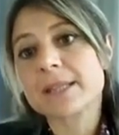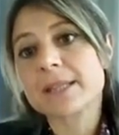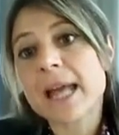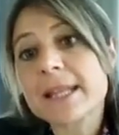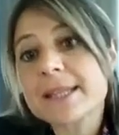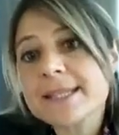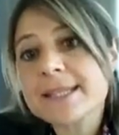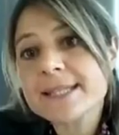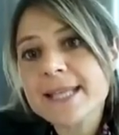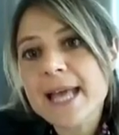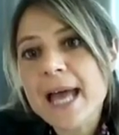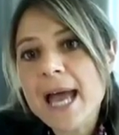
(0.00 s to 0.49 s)

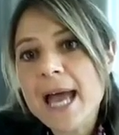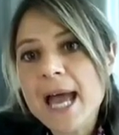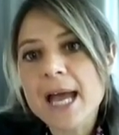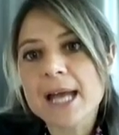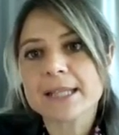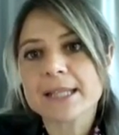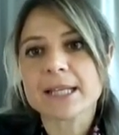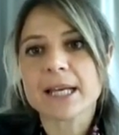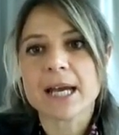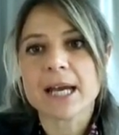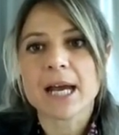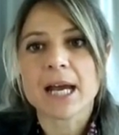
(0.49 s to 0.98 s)
That
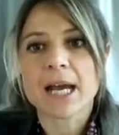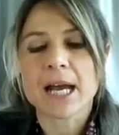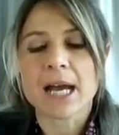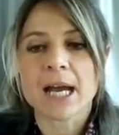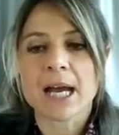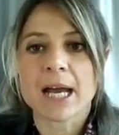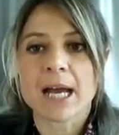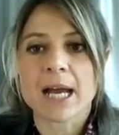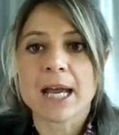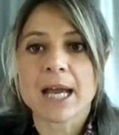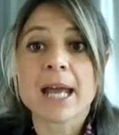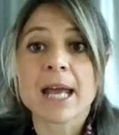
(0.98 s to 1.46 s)
said,
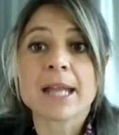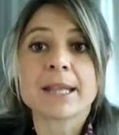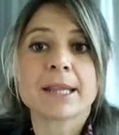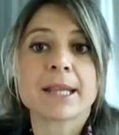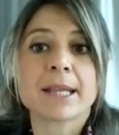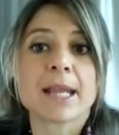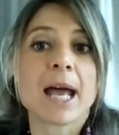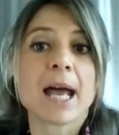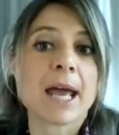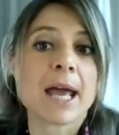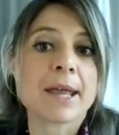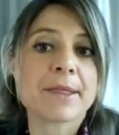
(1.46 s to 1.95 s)

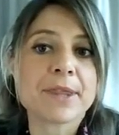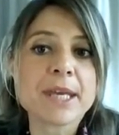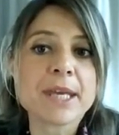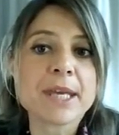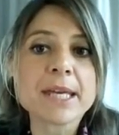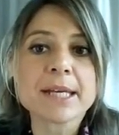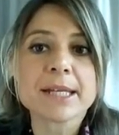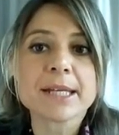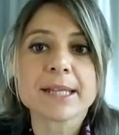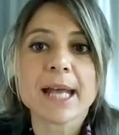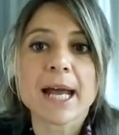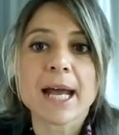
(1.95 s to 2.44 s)
and I
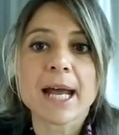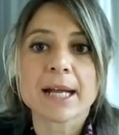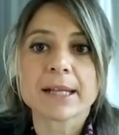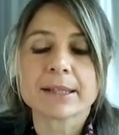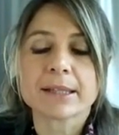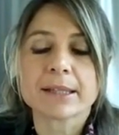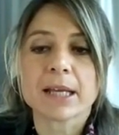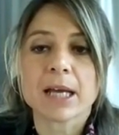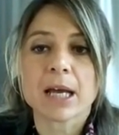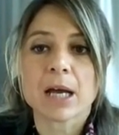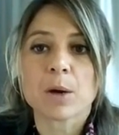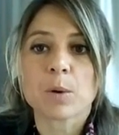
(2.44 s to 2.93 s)
think
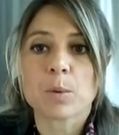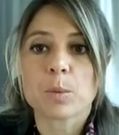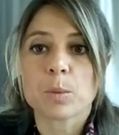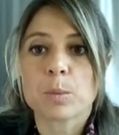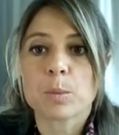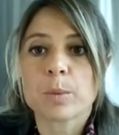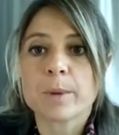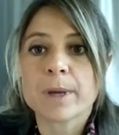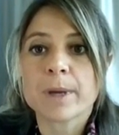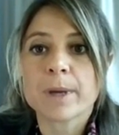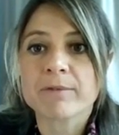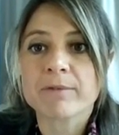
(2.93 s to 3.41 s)
that
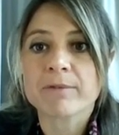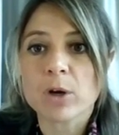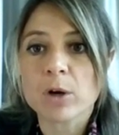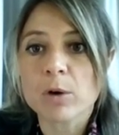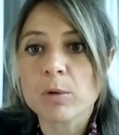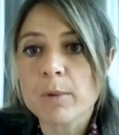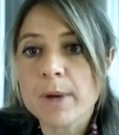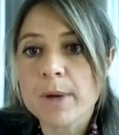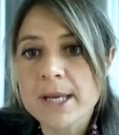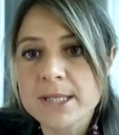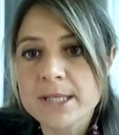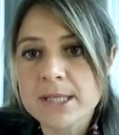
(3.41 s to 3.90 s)
we have
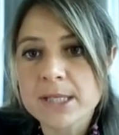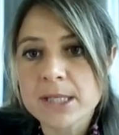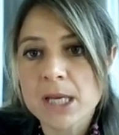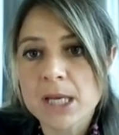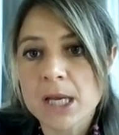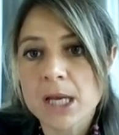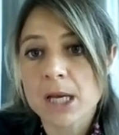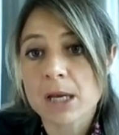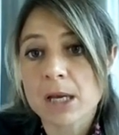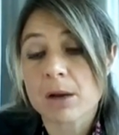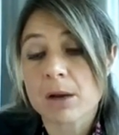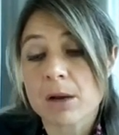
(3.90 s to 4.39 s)
always,
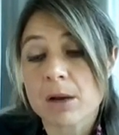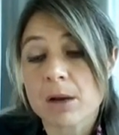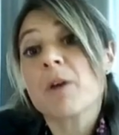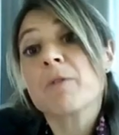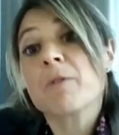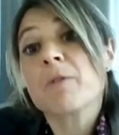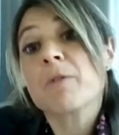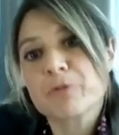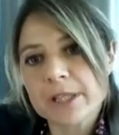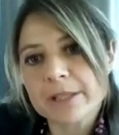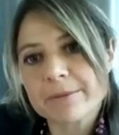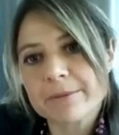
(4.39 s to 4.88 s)

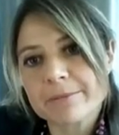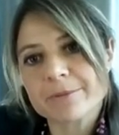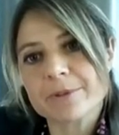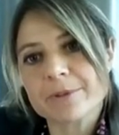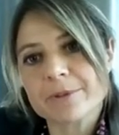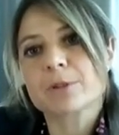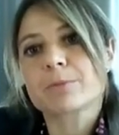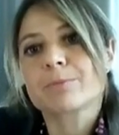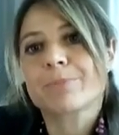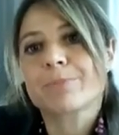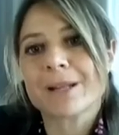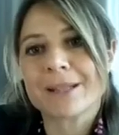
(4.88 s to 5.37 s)

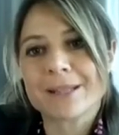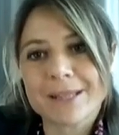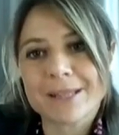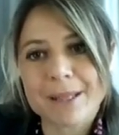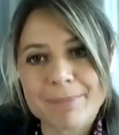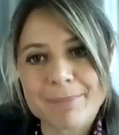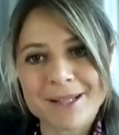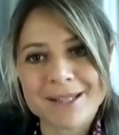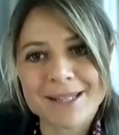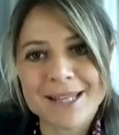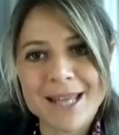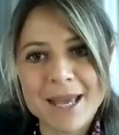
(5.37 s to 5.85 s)
hopefully,
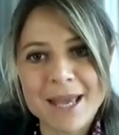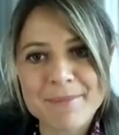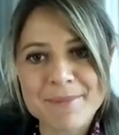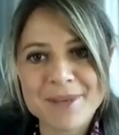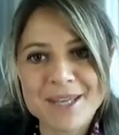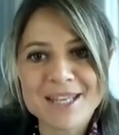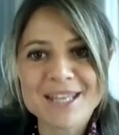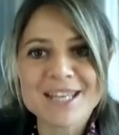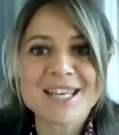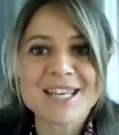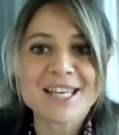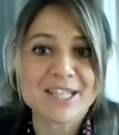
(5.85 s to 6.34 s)
the
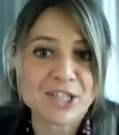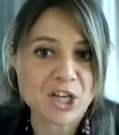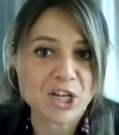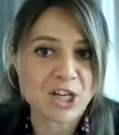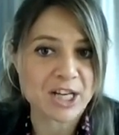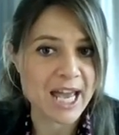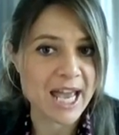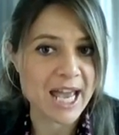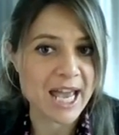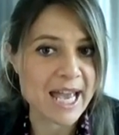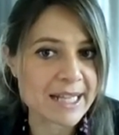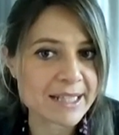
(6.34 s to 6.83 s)
pandemic is
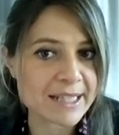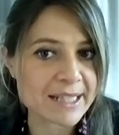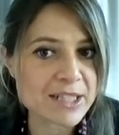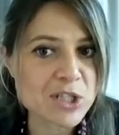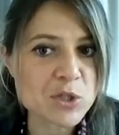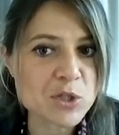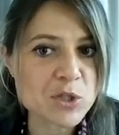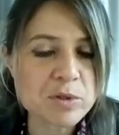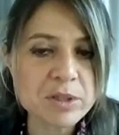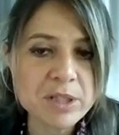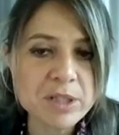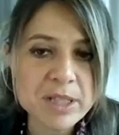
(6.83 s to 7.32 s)
going to end
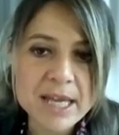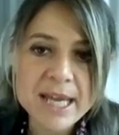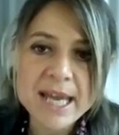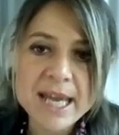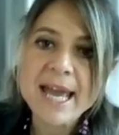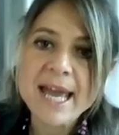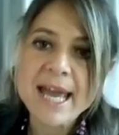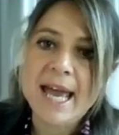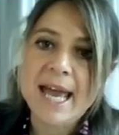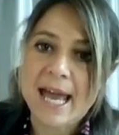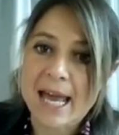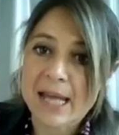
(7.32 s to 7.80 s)
soon,
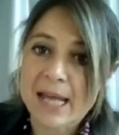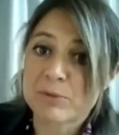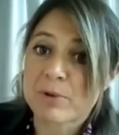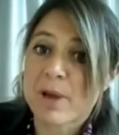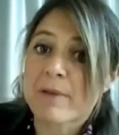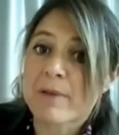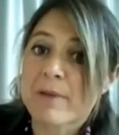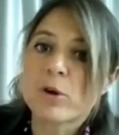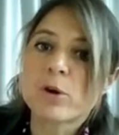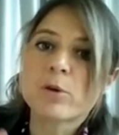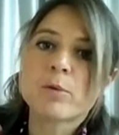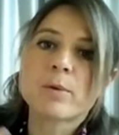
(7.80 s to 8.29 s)
and
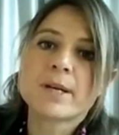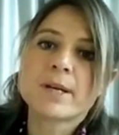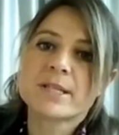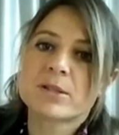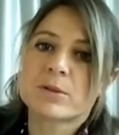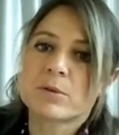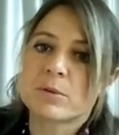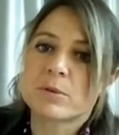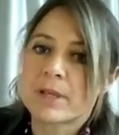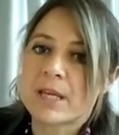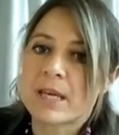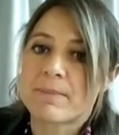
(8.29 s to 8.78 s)
we have always
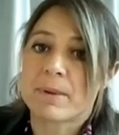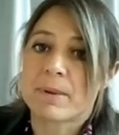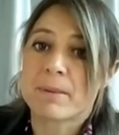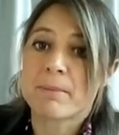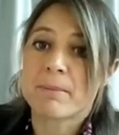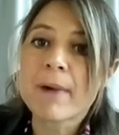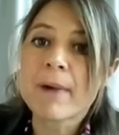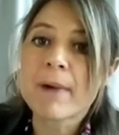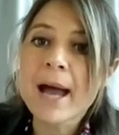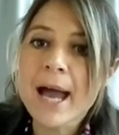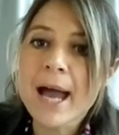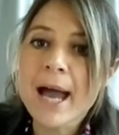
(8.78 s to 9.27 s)
to keep
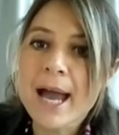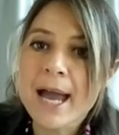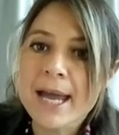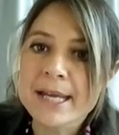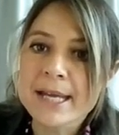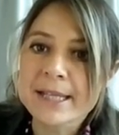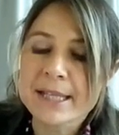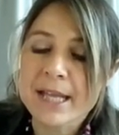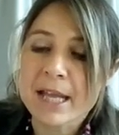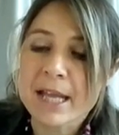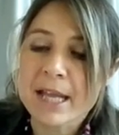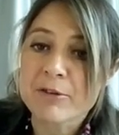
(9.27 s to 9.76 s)
in
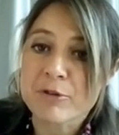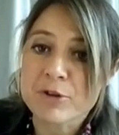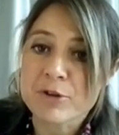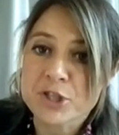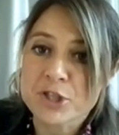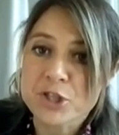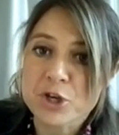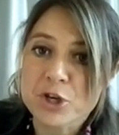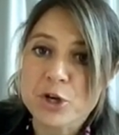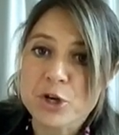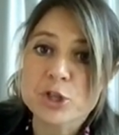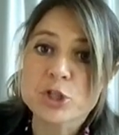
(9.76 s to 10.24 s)
mind that
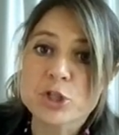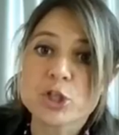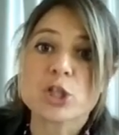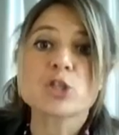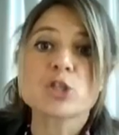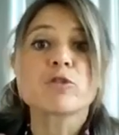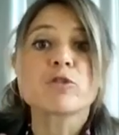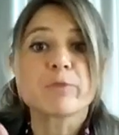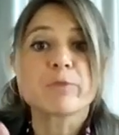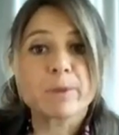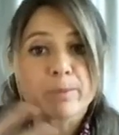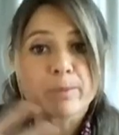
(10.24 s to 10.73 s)
research
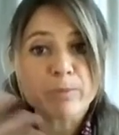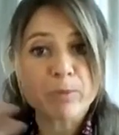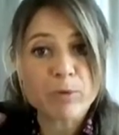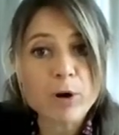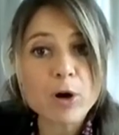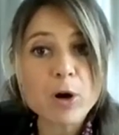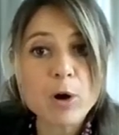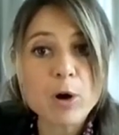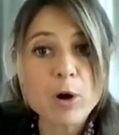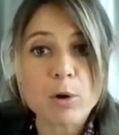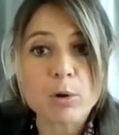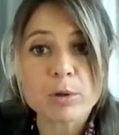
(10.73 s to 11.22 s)
has to be
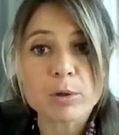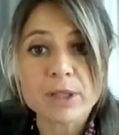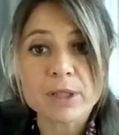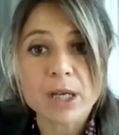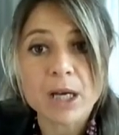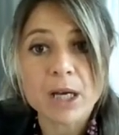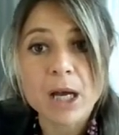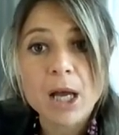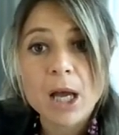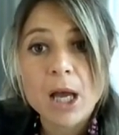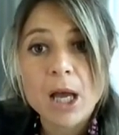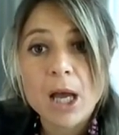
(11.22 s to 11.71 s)
broad
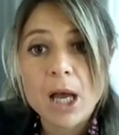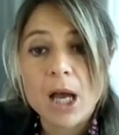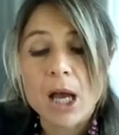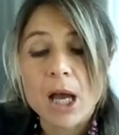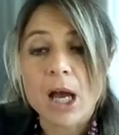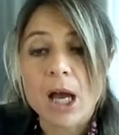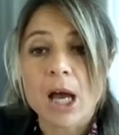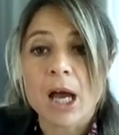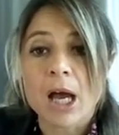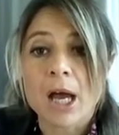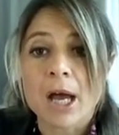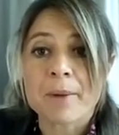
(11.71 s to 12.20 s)

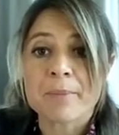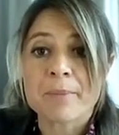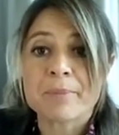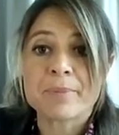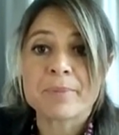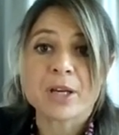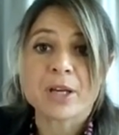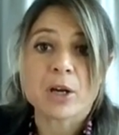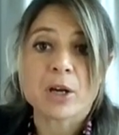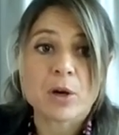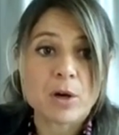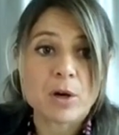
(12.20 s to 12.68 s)

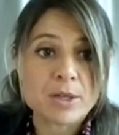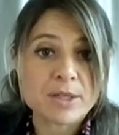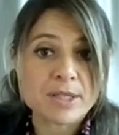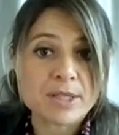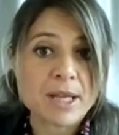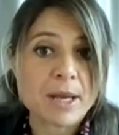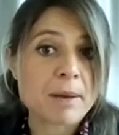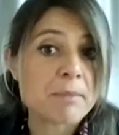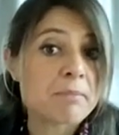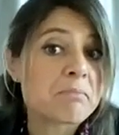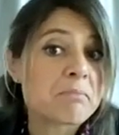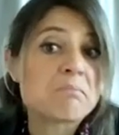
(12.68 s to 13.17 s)

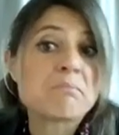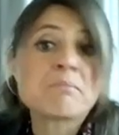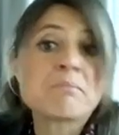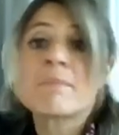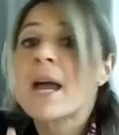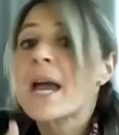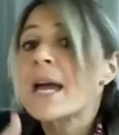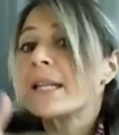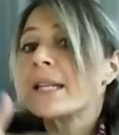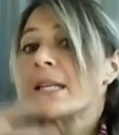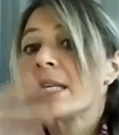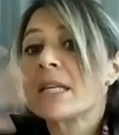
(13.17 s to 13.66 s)
because
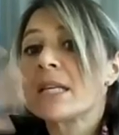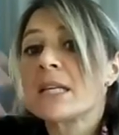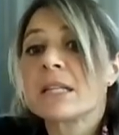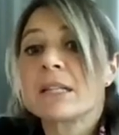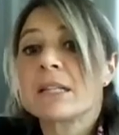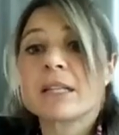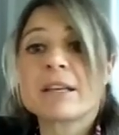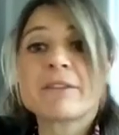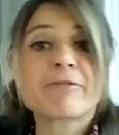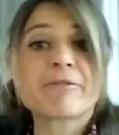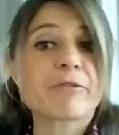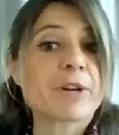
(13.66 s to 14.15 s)
many
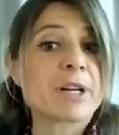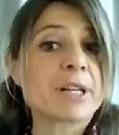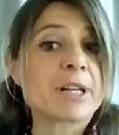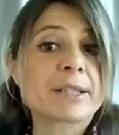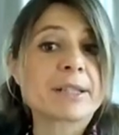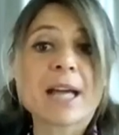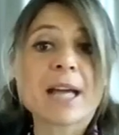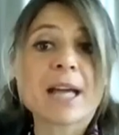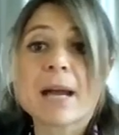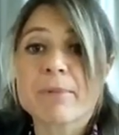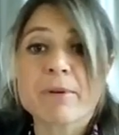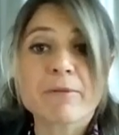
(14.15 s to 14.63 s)

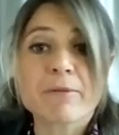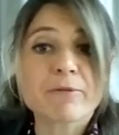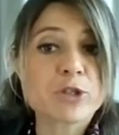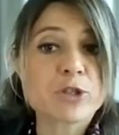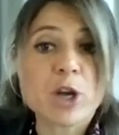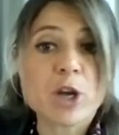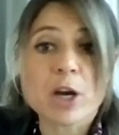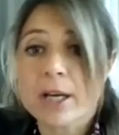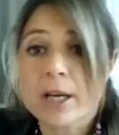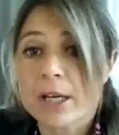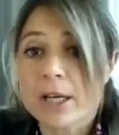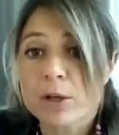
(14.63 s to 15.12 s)
different type of
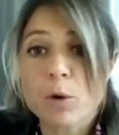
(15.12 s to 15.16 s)
shock